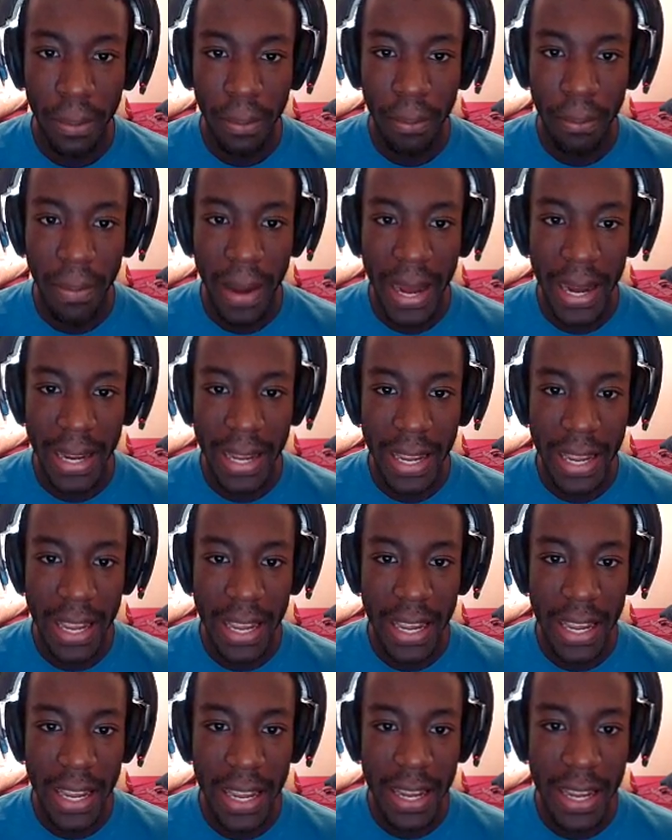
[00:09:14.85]
My
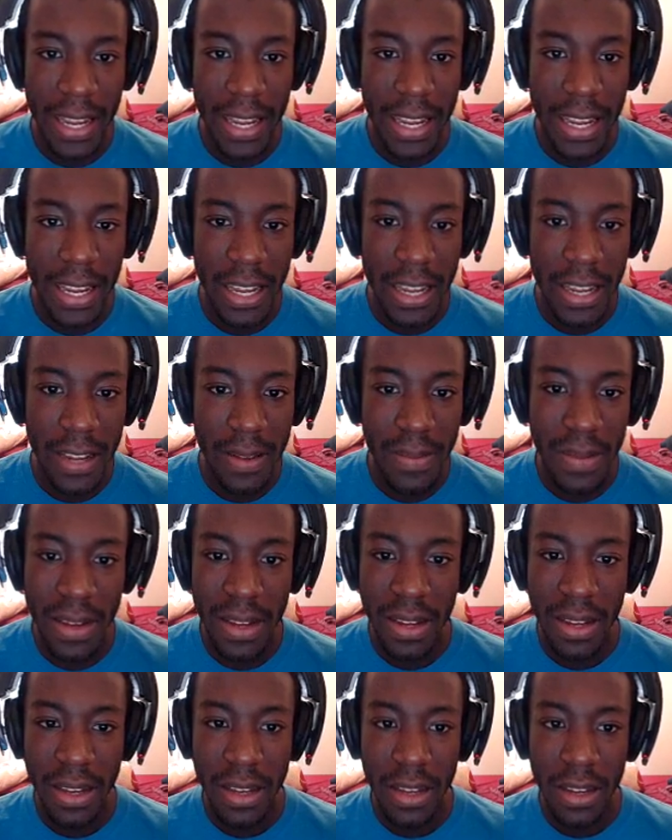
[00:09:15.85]
game.
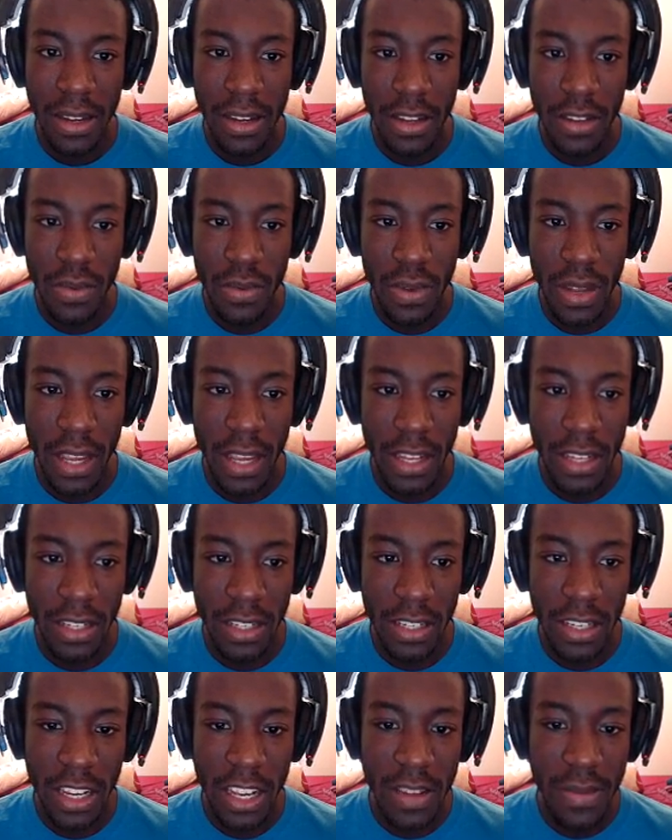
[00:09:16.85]
You can't
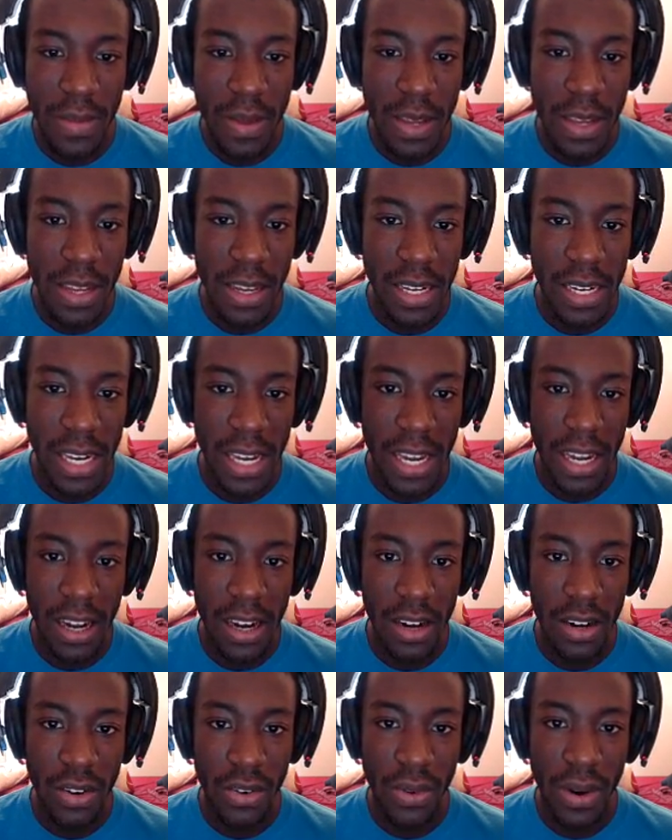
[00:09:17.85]
see me in
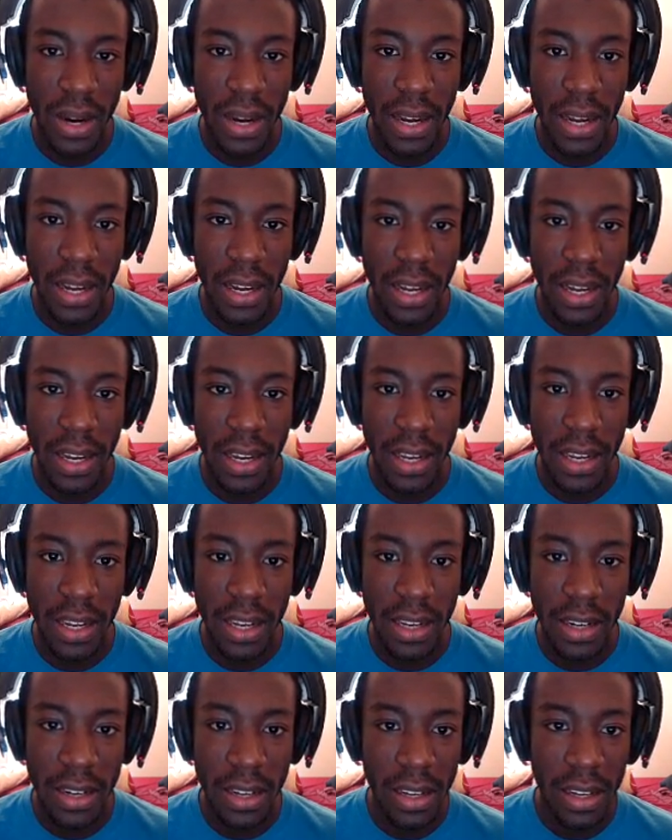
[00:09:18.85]
air
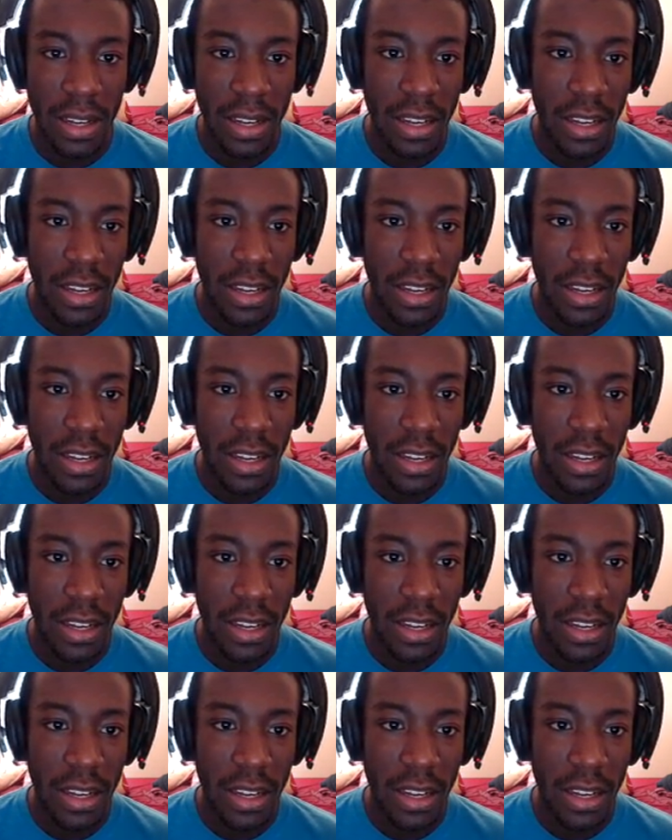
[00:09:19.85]
grind.